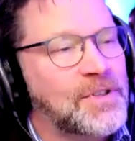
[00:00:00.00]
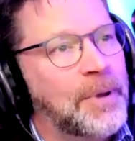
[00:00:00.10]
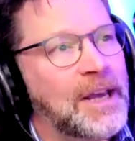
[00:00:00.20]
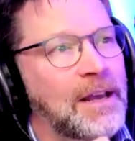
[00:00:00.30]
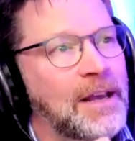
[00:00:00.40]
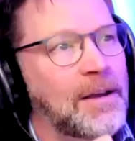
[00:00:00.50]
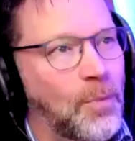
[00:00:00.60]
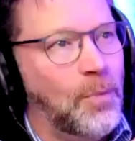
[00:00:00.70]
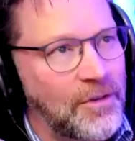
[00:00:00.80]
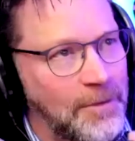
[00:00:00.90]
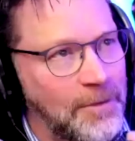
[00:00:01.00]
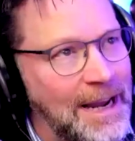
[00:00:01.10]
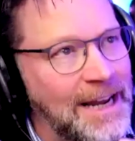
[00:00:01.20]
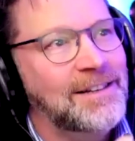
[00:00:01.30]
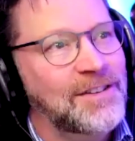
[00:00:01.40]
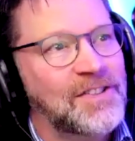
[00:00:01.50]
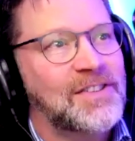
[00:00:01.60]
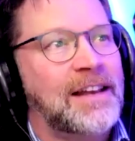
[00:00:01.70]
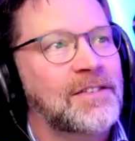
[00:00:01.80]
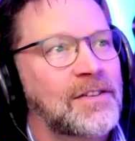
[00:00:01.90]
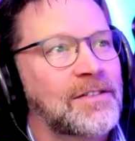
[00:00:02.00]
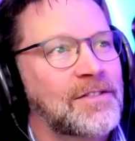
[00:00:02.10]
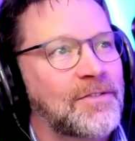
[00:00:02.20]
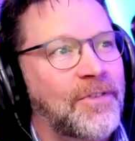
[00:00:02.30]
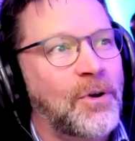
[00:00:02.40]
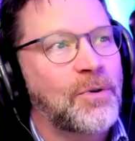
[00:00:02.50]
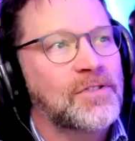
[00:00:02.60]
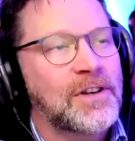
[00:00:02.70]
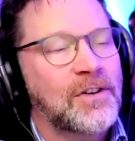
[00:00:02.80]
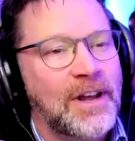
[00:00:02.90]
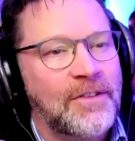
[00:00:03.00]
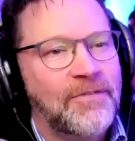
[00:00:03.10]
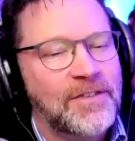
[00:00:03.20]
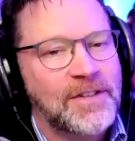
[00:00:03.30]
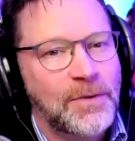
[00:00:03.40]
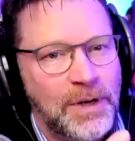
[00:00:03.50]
to be one of the main centres focusing on FASD.